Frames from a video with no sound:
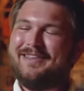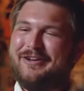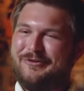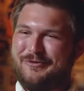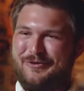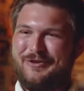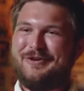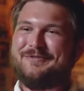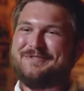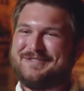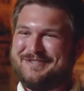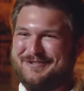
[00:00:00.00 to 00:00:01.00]
a little
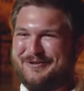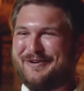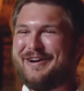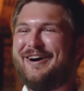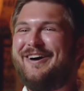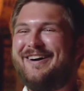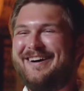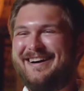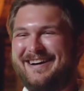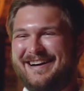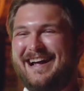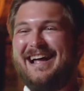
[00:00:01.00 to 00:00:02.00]
close to a
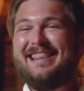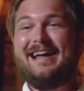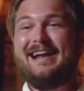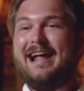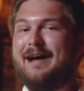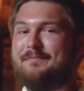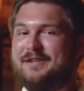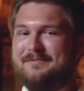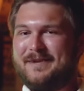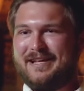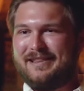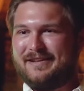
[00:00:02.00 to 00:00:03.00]
car that happened
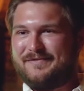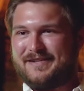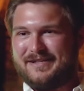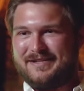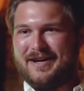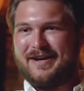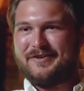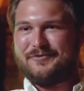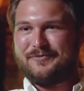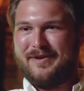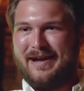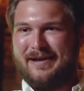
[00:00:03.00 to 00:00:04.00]
to be a lifted
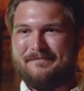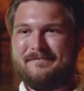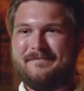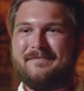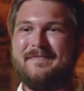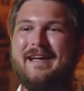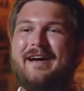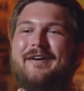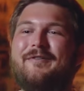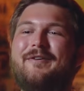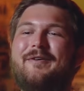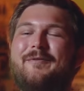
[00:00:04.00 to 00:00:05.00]
Dodge Ram.
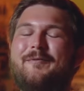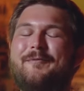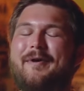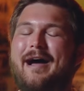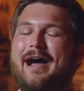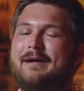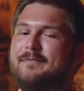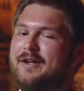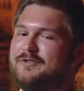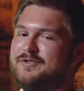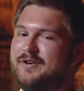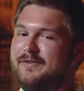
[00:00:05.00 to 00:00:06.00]
Now, I'm
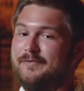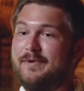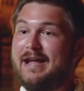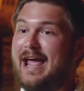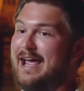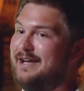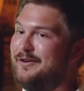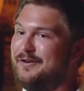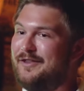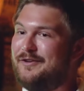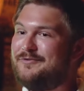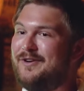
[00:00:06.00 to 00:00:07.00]
not sure if we
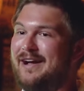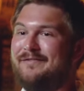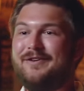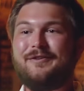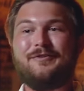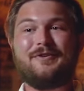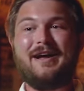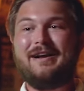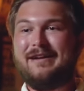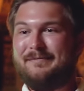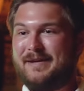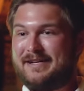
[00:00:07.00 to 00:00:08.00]
angered the driver or
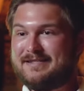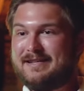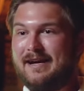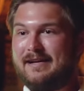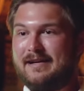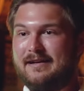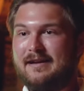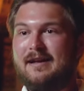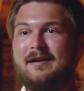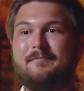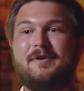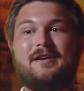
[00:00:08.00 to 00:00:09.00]
got him excited,
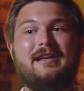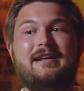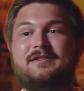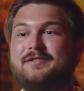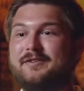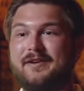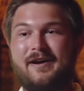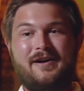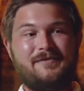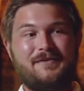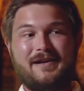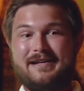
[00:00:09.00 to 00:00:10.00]
but he took
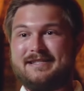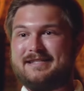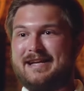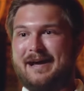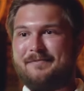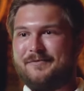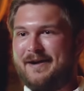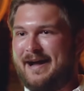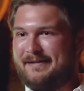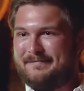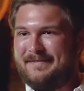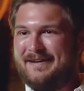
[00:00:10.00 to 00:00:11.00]
off like a stabbed
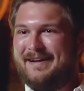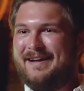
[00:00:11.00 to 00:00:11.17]
rat.